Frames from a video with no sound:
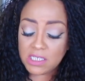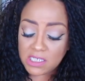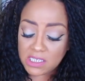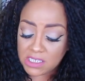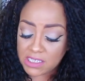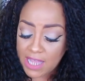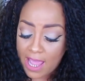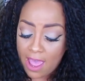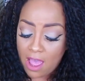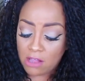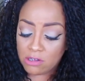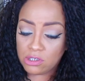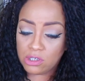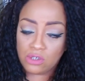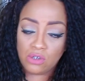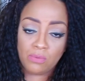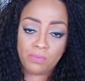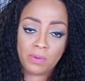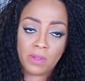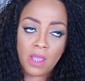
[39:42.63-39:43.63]
Just sound
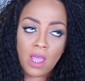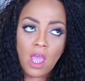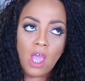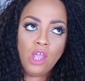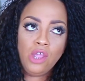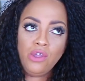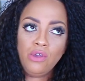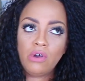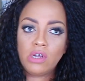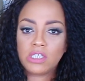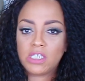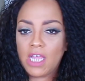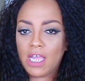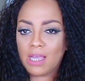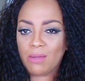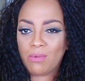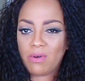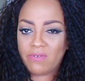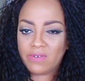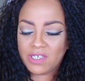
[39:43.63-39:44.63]
stupid. You're going to
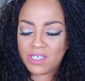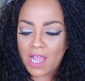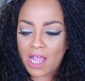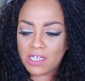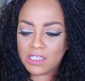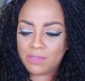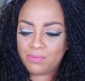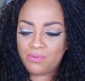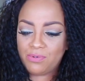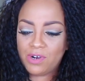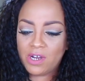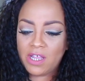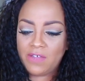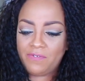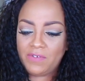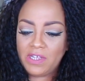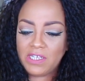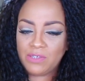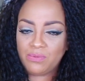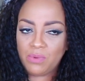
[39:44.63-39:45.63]
take him over child support
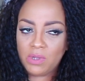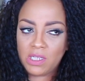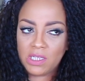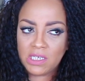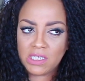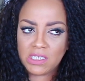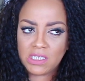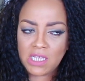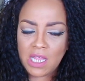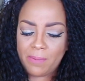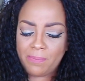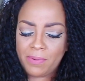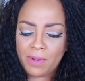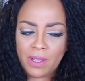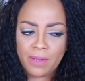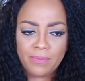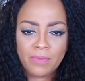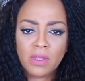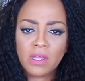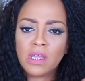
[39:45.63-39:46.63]
if he's willing to step
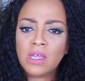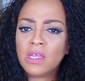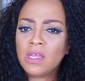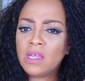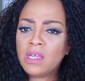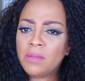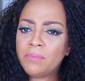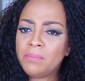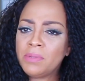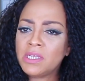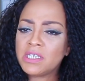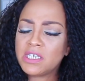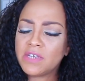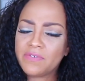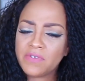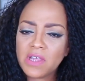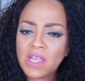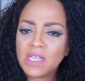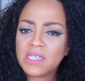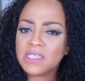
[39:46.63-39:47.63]
up. Bitch,
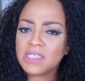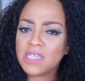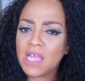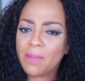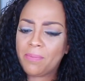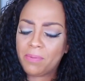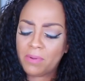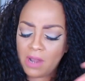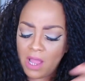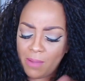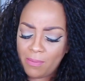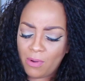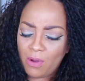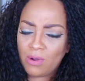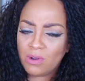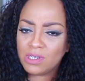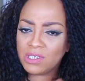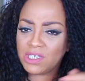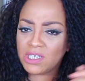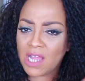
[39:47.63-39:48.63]
if he ain't stepping up
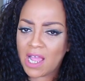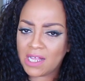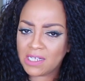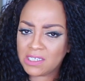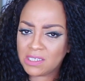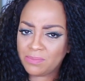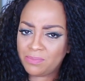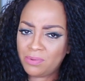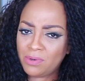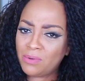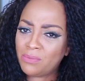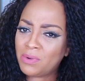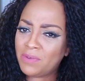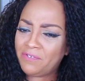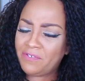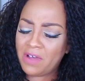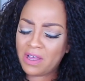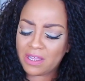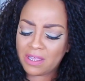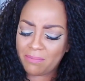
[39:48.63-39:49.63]
on child support,
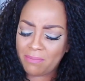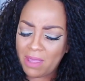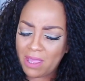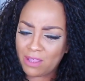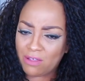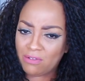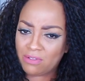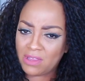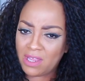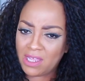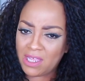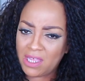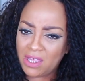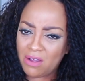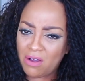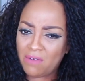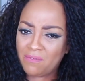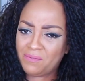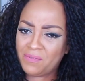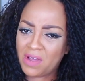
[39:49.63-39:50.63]
what fucking make you think
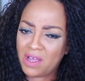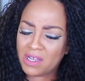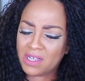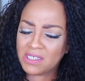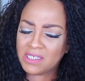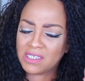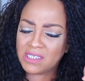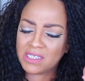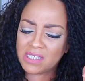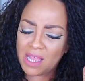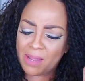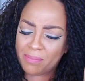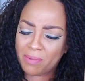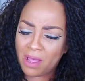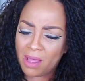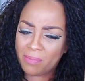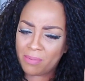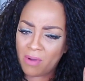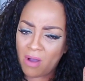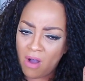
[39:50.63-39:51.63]
he going to fucking step
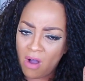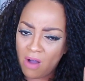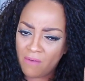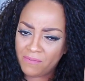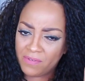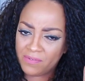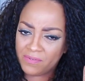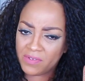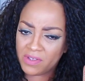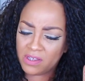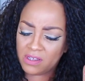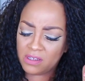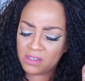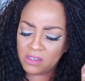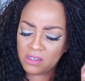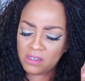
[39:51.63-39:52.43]
up off of it?